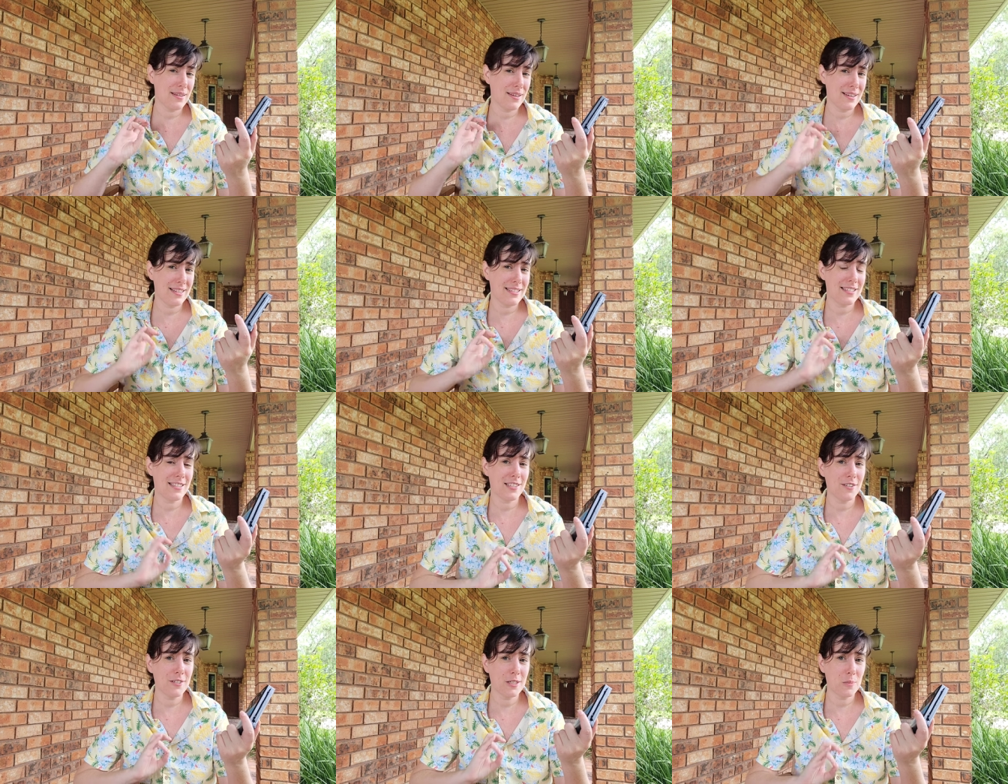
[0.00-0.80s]
we can get
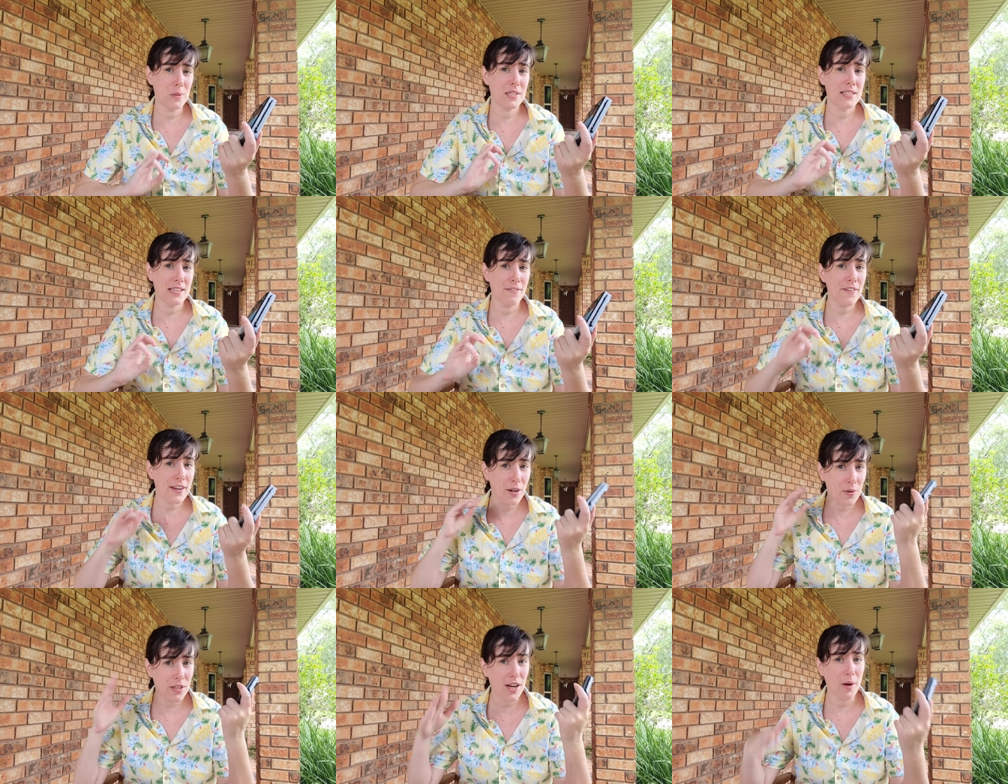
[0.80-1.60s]
so
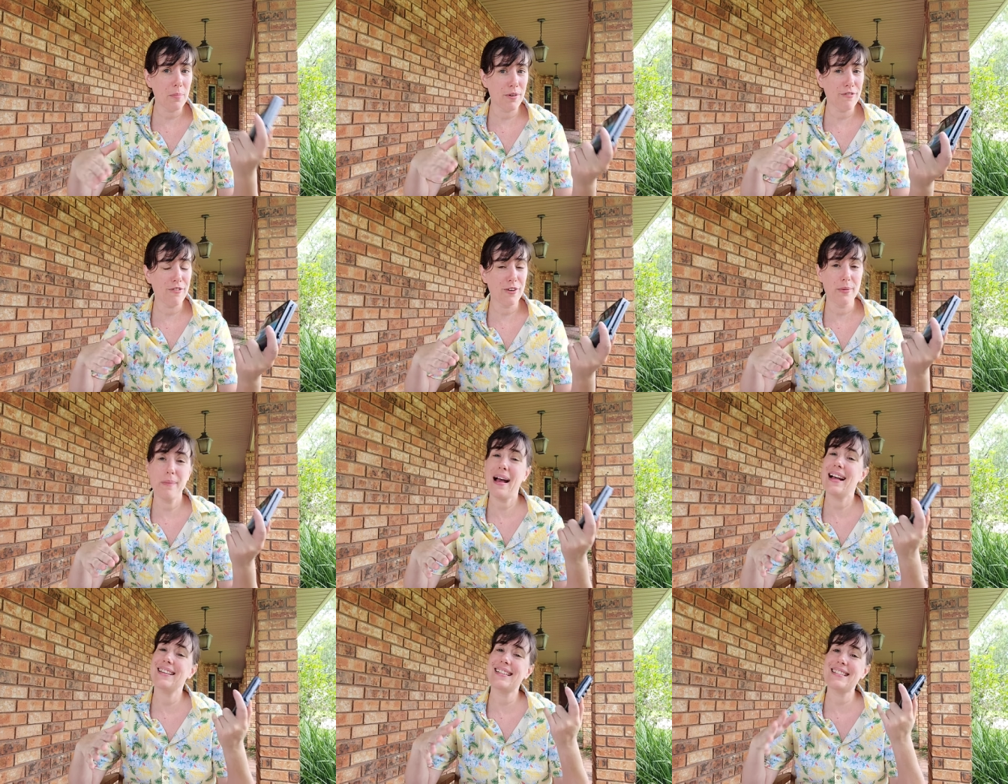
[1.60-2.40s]
specific with our preferred
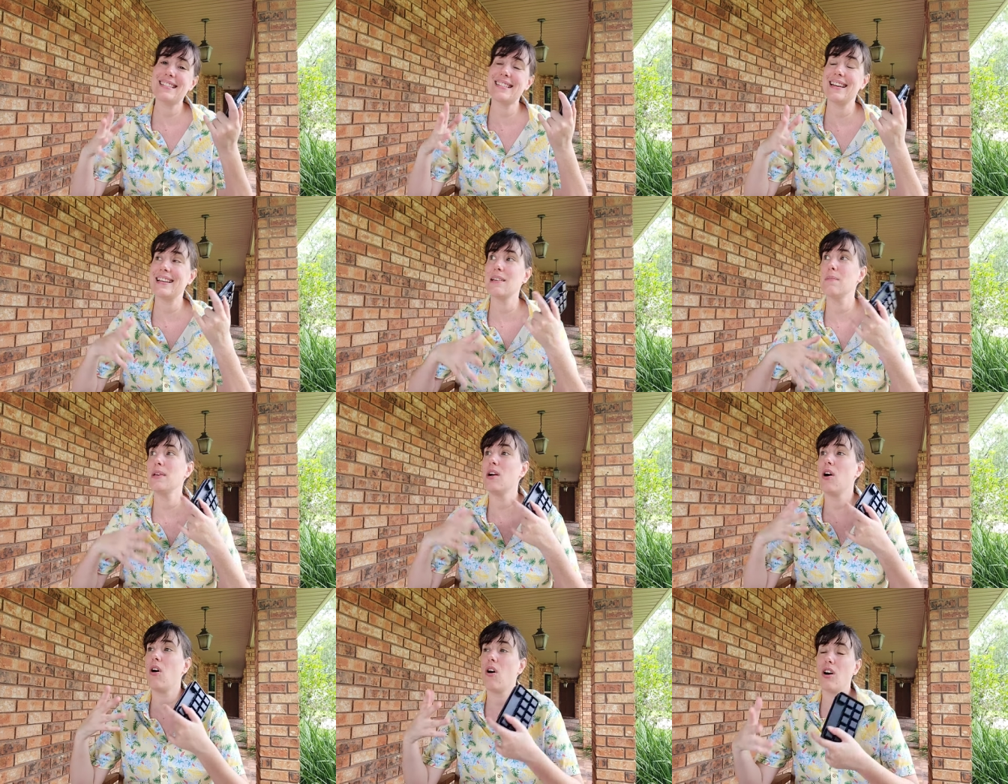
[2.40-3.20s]
palettes that it can
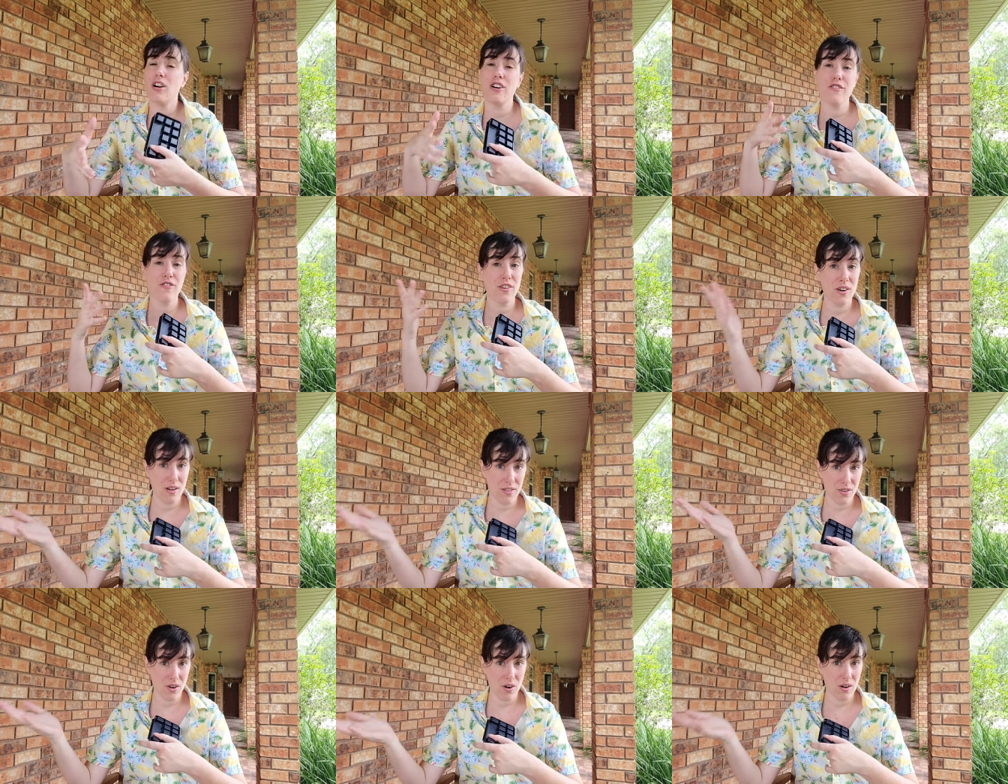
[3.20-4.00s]
be harder for
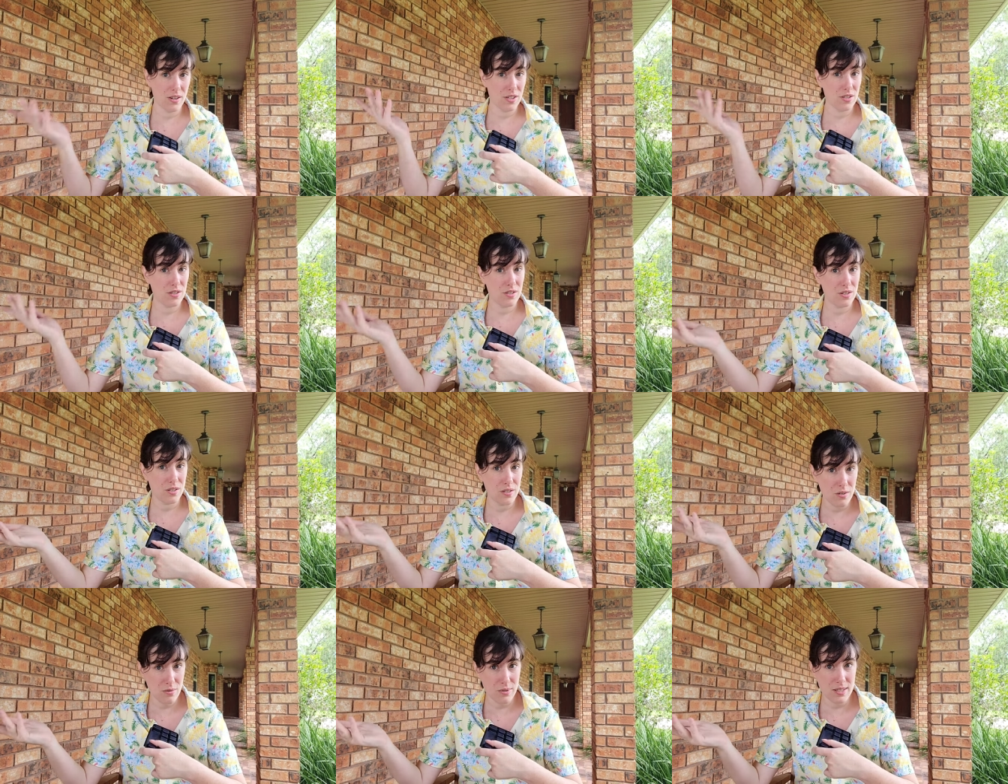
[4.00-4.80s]
other artists to
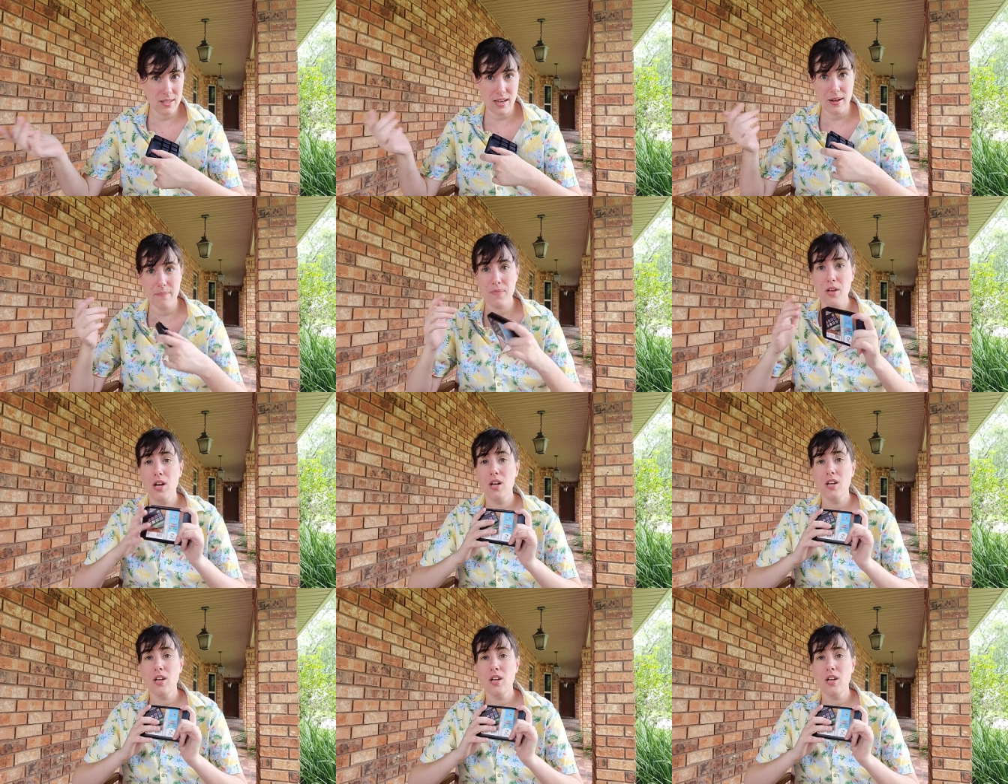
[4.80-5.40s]
use them.